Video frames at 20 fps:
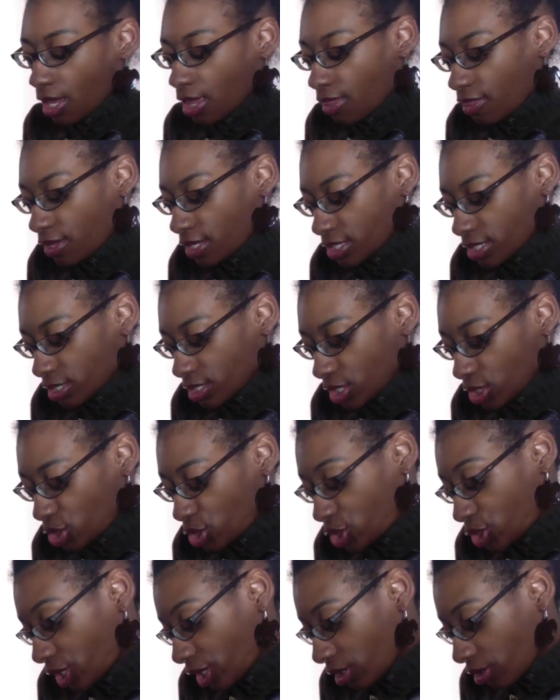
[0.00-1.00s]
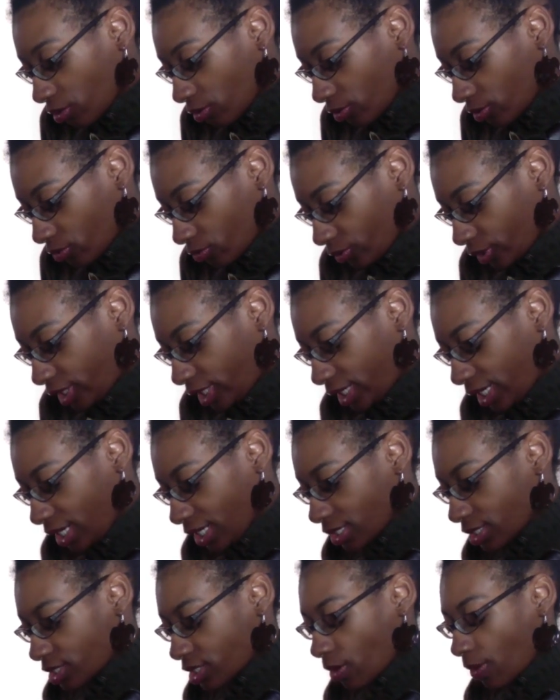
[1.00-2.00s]
This is a general
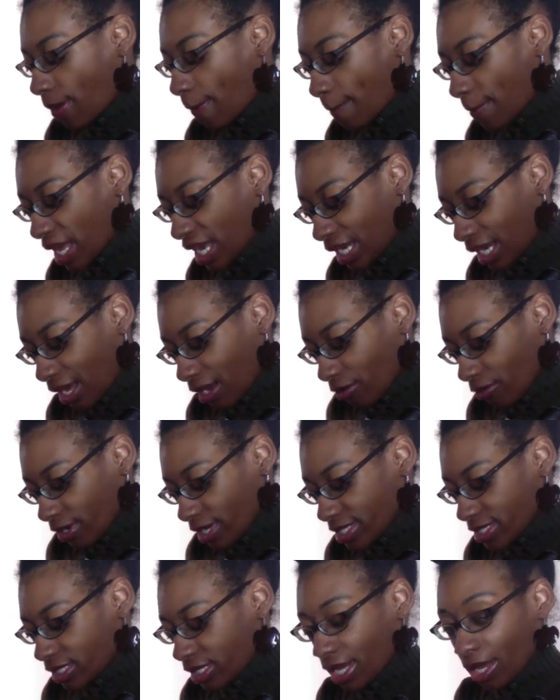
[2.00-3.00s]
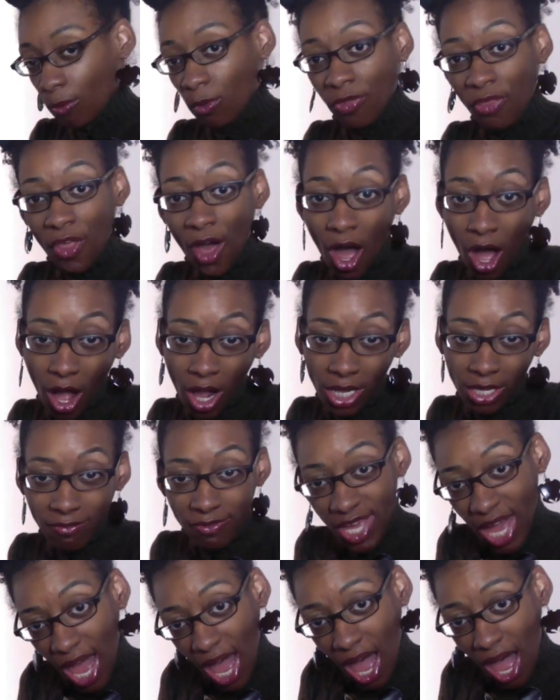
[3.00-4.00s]
reading, so it may not resonate with all of
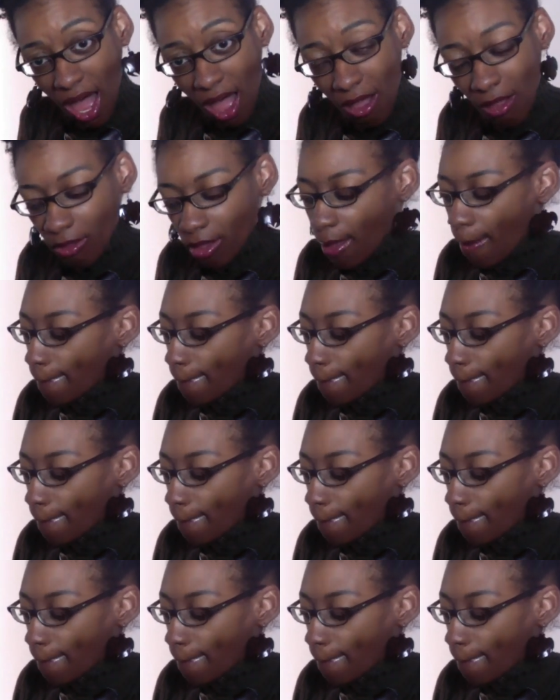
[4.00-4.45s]
y'all,